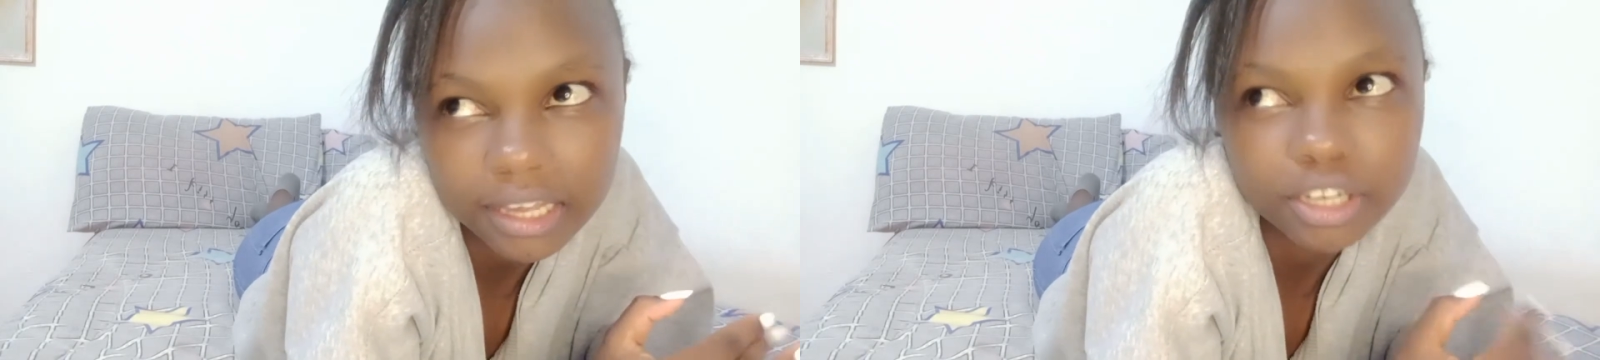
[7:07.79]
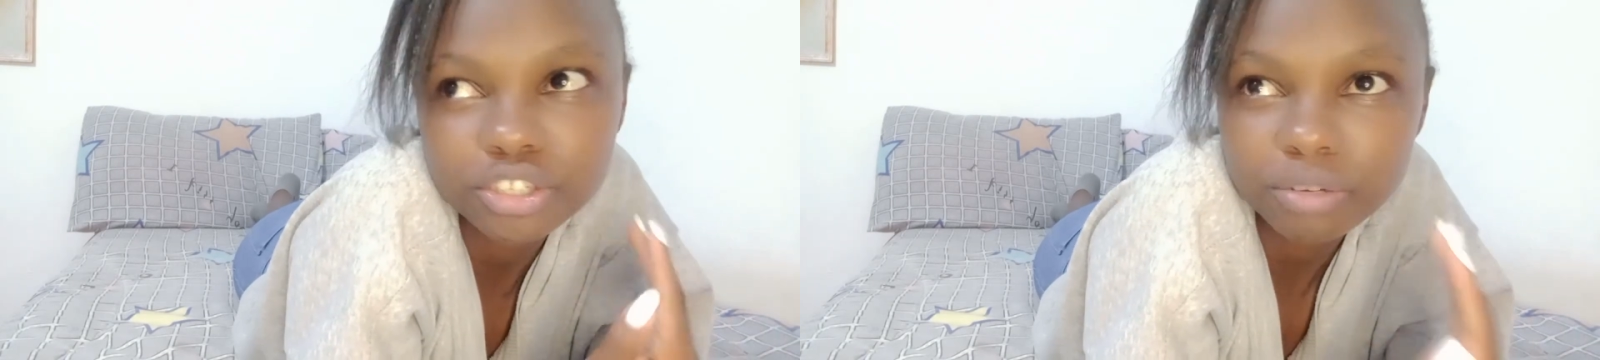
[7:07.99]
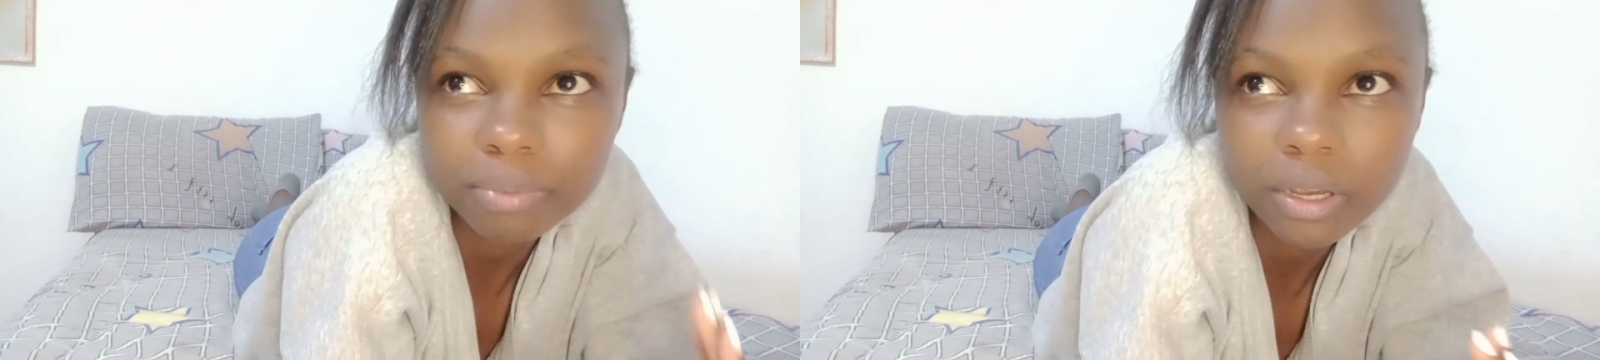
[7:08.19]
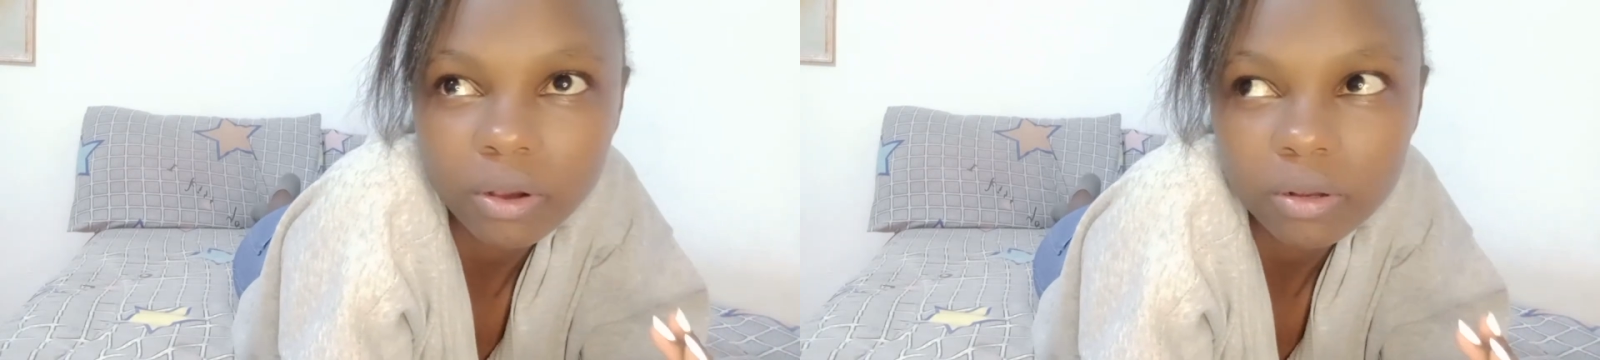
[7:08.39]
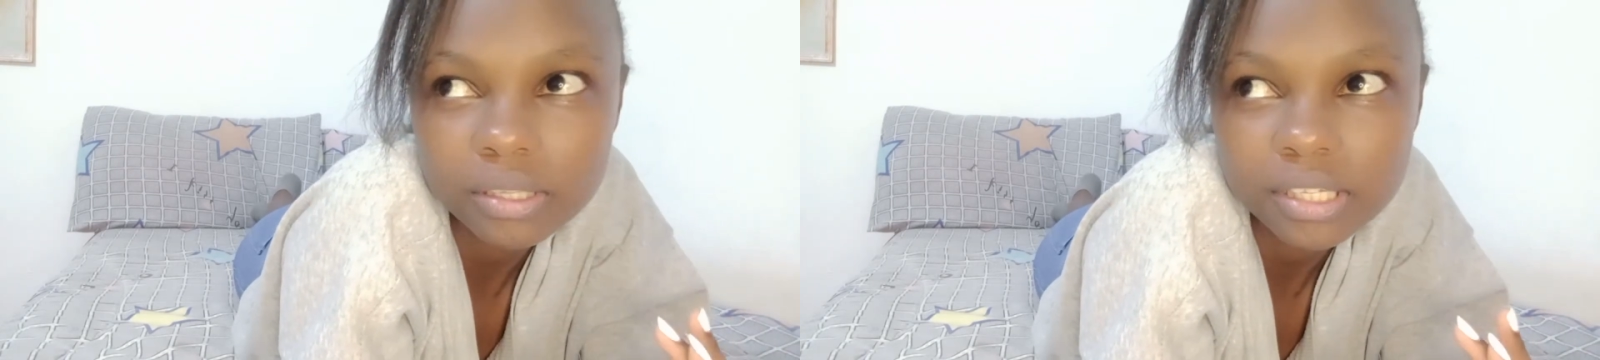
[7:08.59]
like shopping
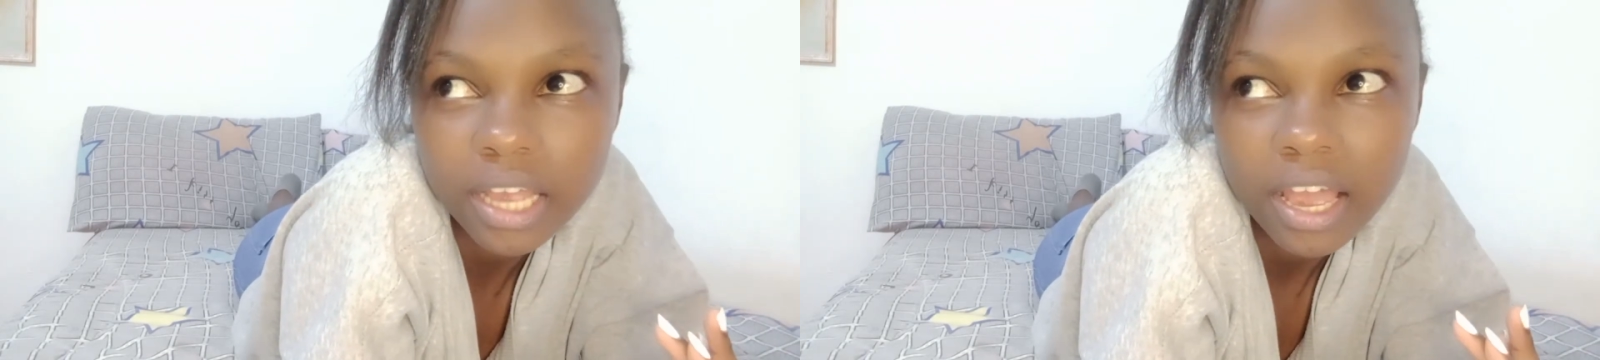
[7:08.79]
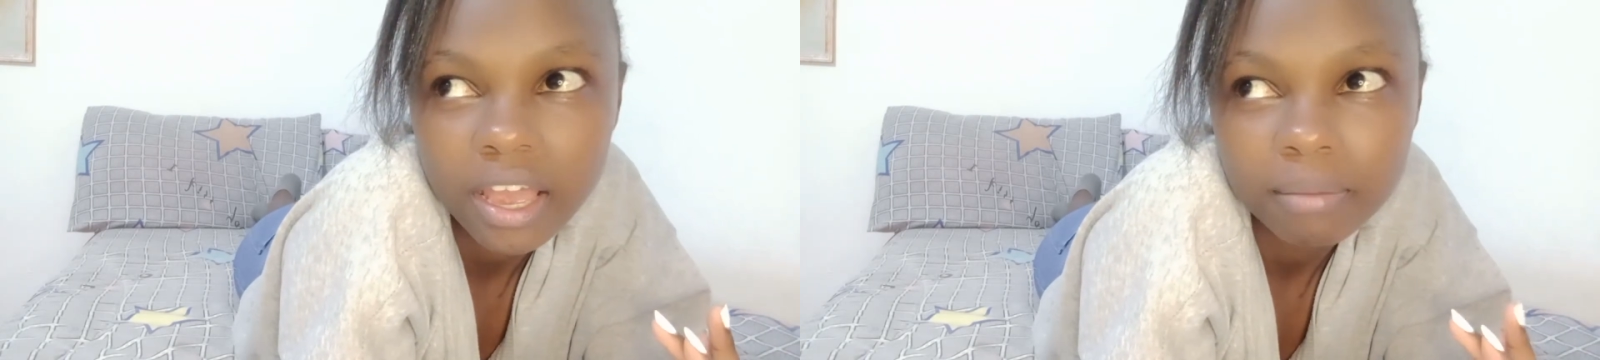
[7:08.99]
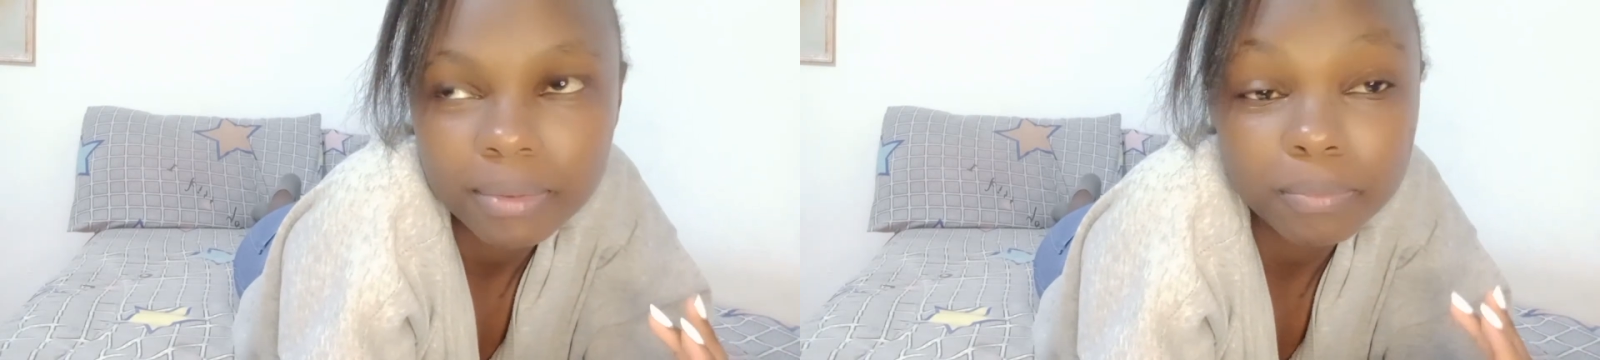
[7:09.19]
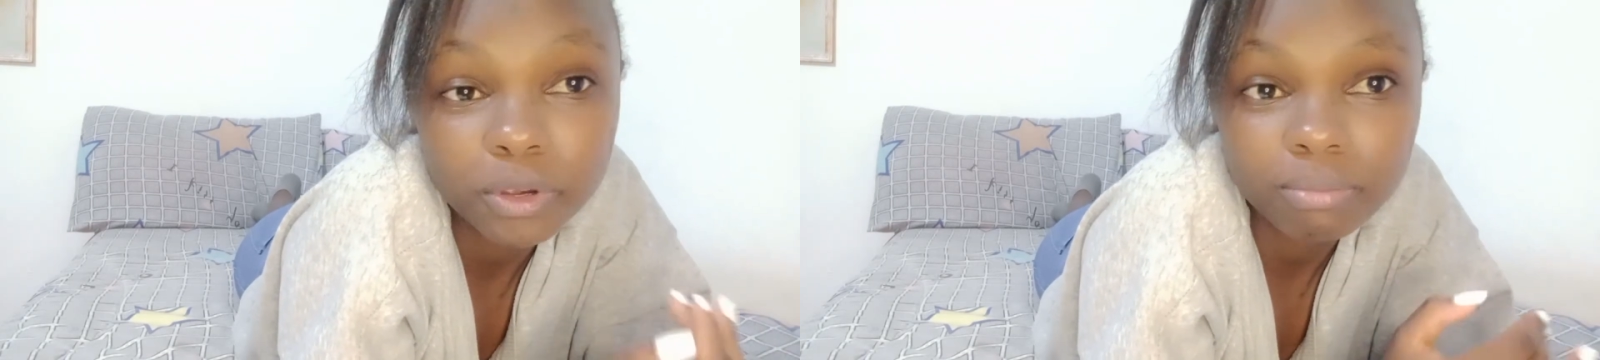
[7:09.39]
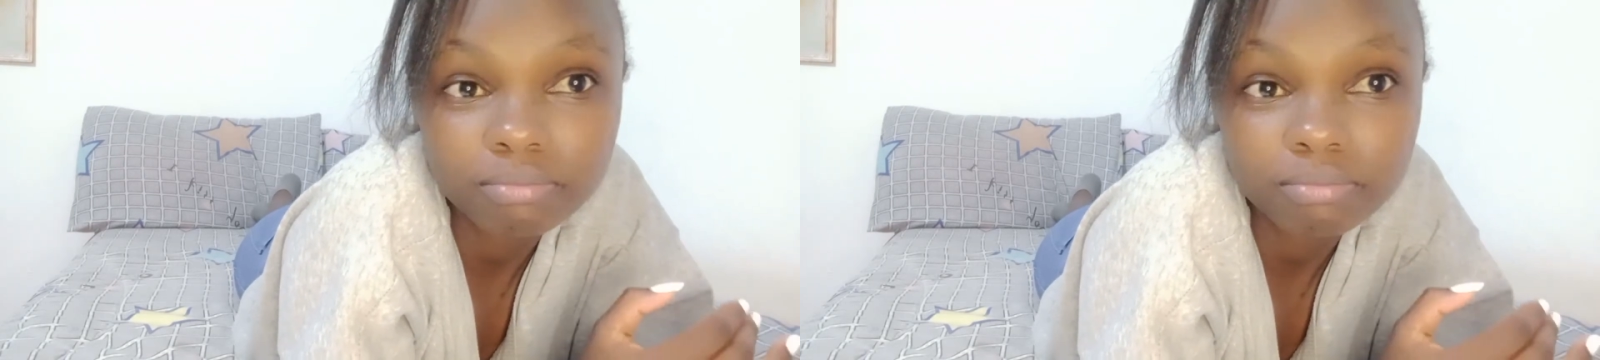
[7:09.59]
hauls. Maybe